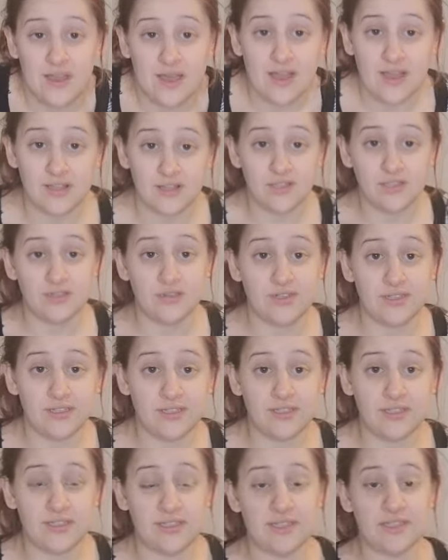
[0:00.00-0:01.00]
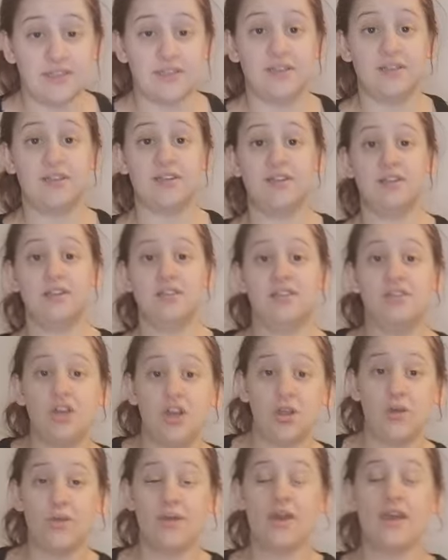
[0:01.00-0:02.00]
as you can see. So
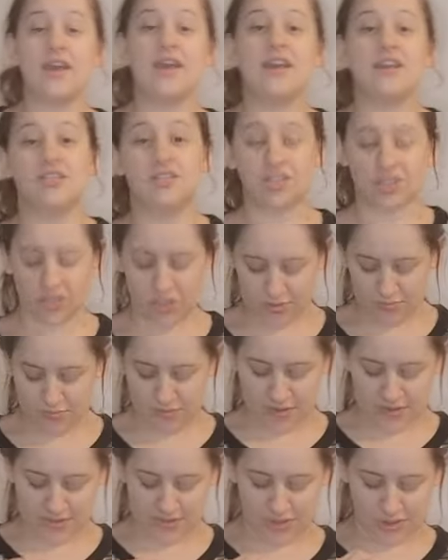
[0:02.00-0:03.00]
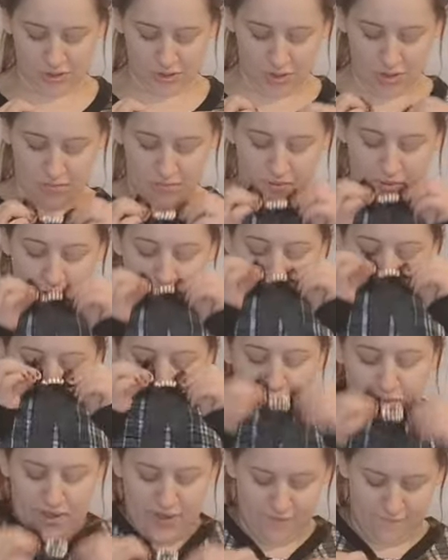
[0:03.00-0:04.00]
it's a cute belly top
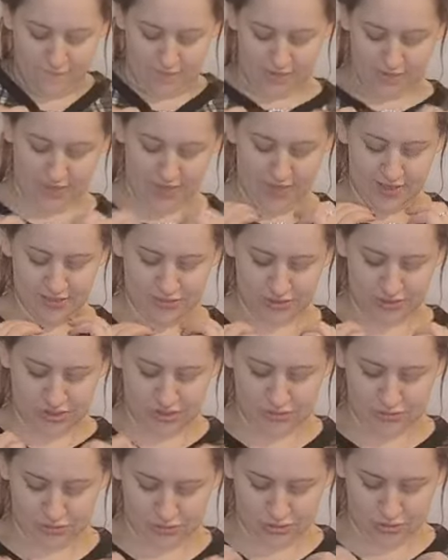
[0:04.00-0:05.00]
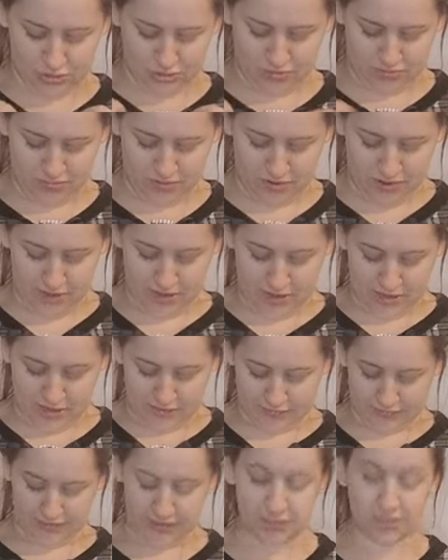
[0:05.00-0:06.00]
with this cute top,
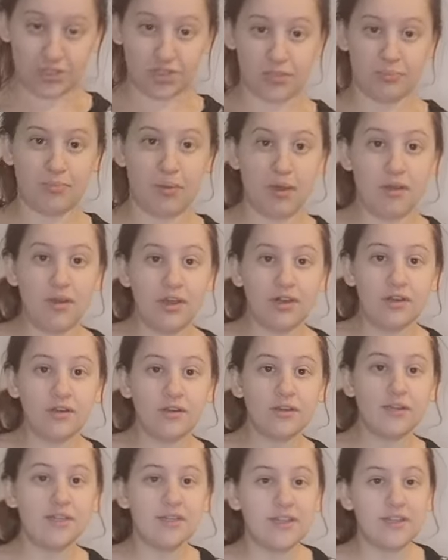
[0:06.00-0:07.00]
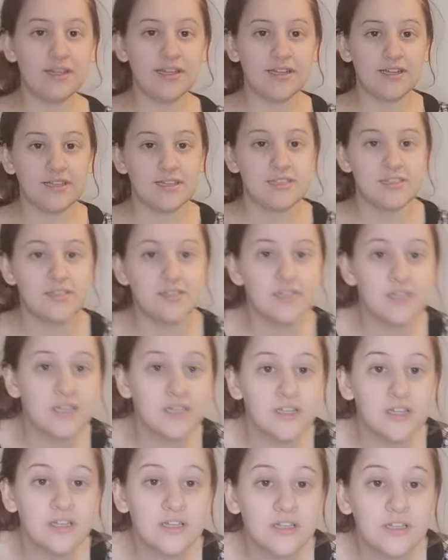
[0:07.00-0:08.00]
this cute bow. Look at this.
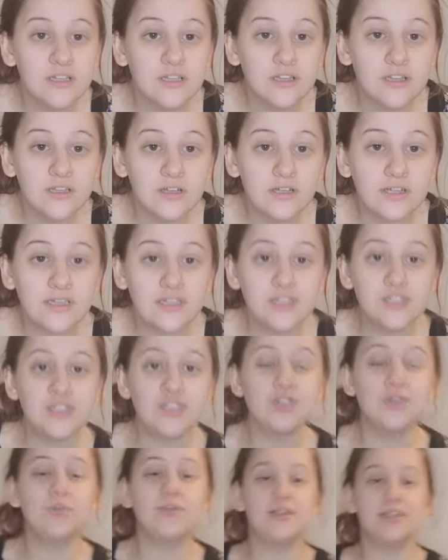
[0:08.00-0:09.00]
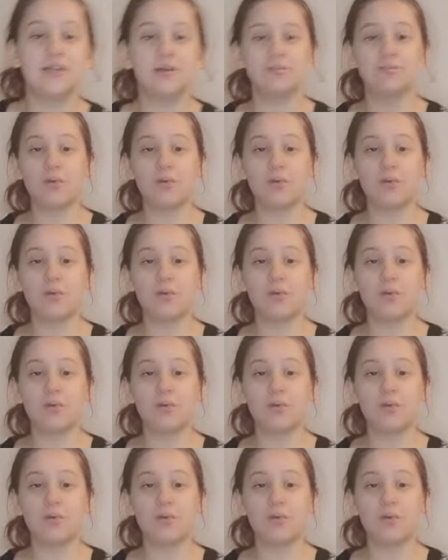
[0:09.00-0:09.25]
Look at this cute little